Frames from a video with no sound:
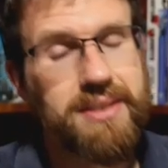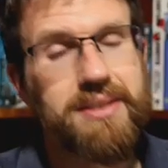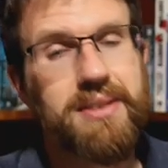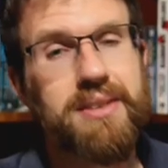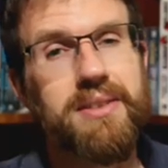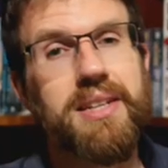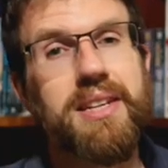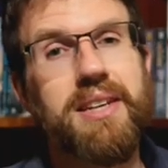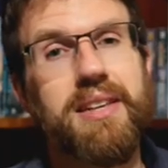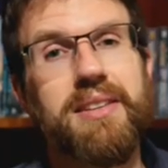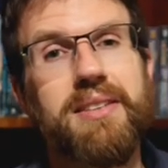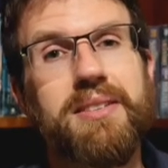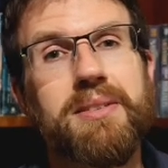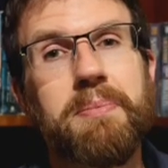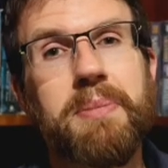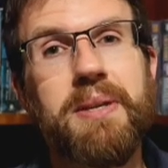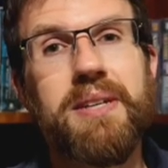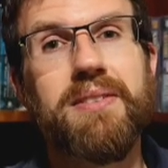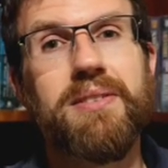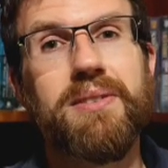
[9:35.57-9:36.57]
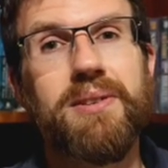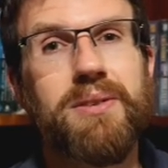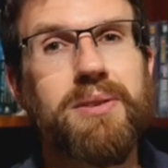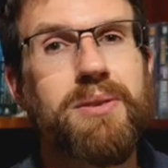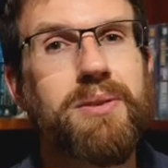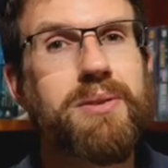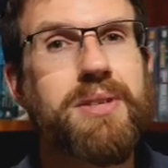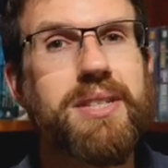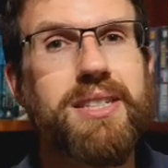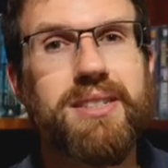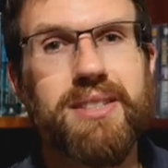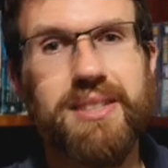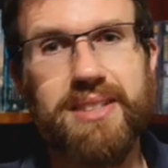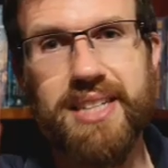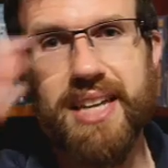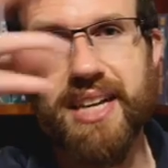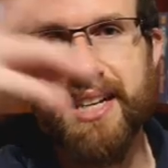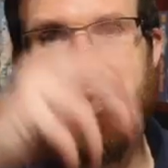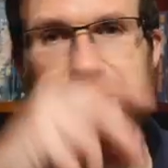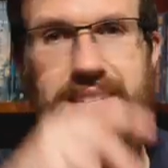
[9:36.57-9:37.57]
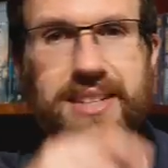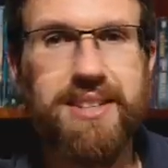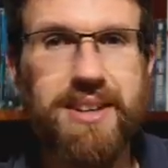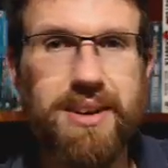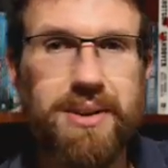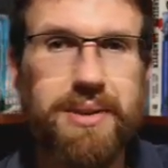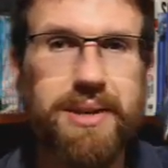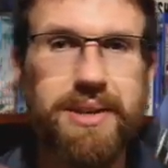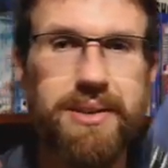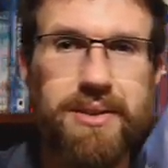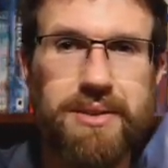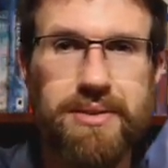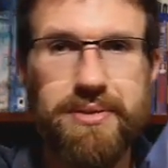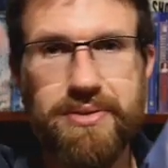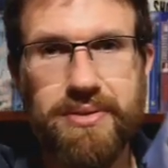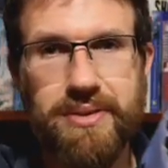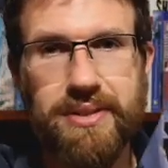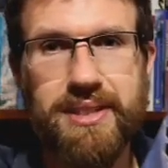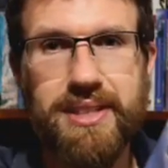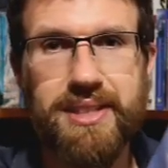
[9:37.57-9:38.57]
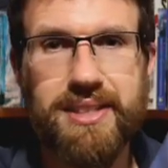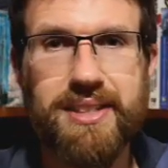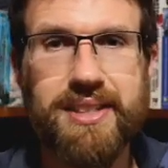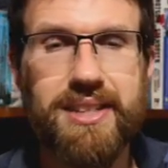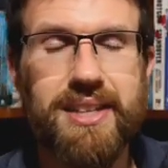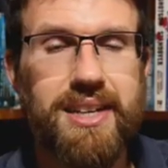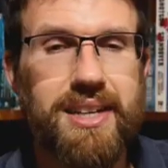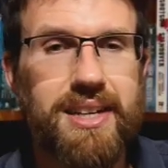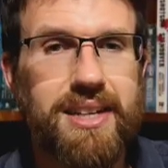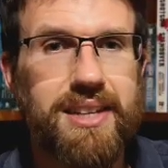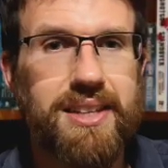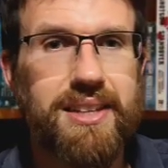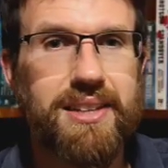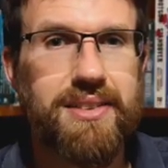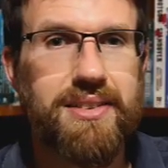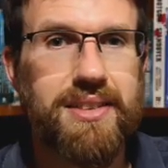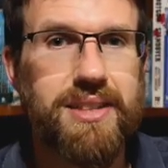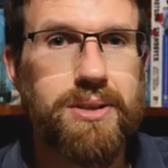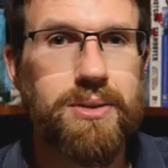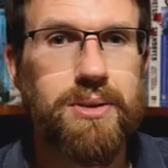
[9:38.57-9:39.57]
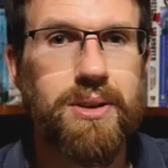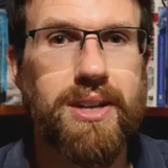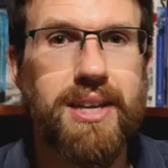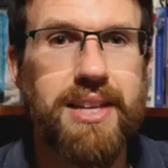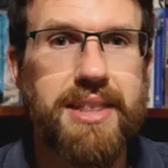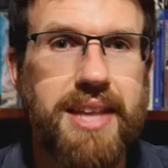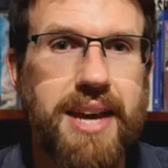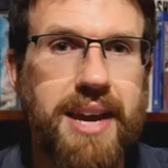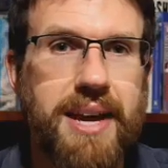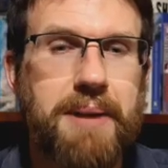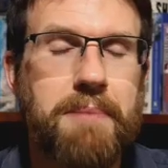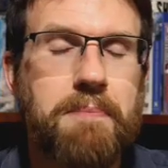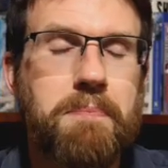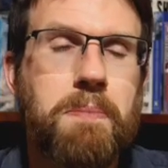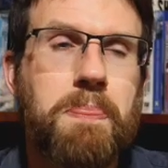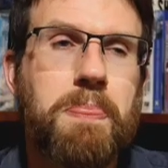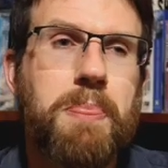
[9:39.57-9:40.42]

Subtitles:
yeah, there's a bit of all this tension going on from this way and that.